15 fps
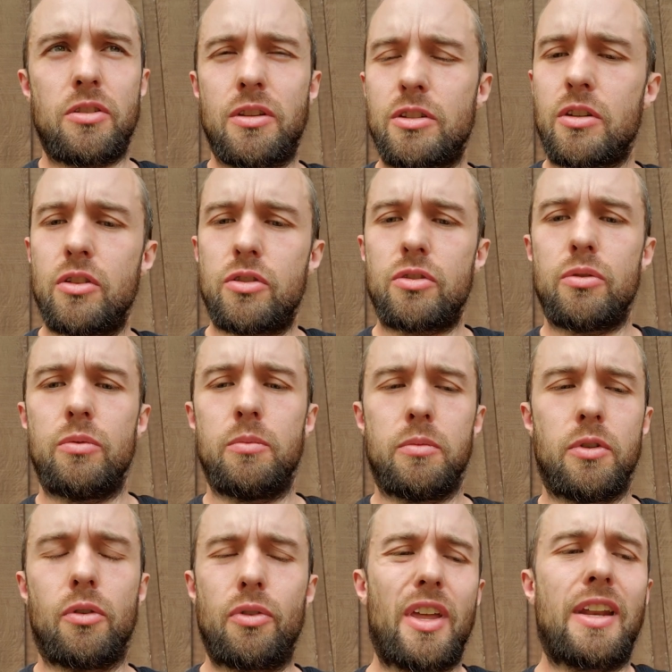that's consumed
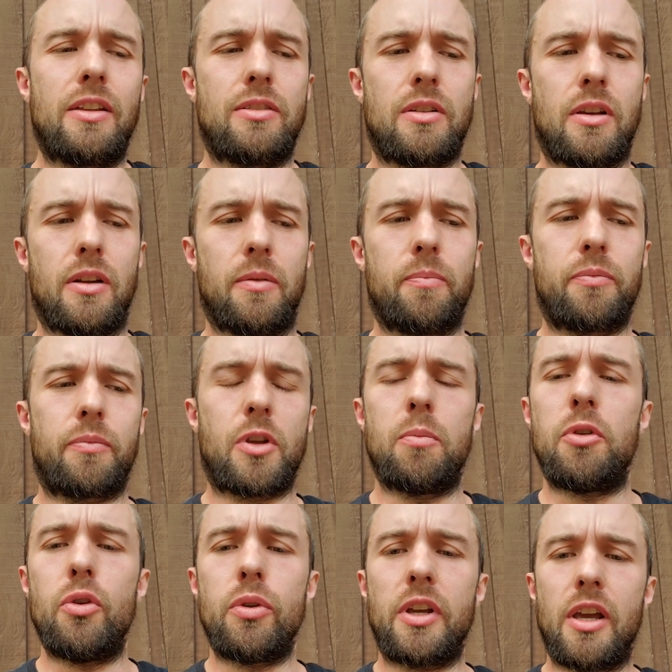or that is
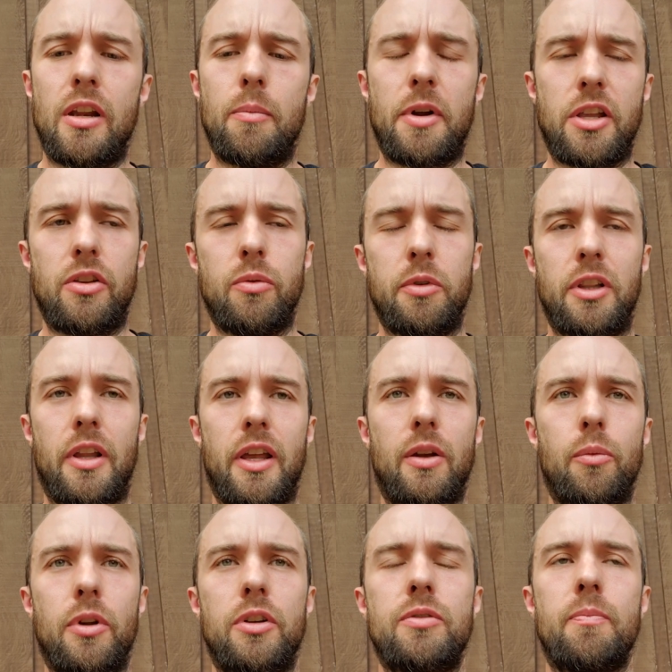communicated by human
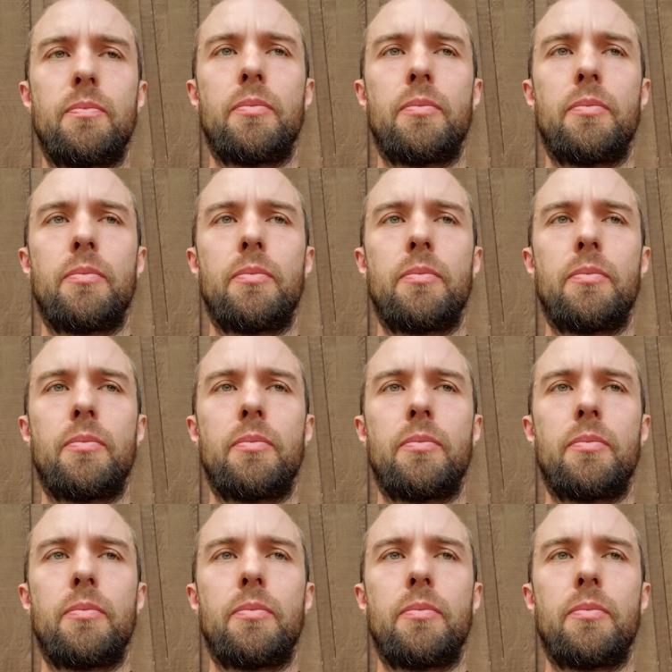language.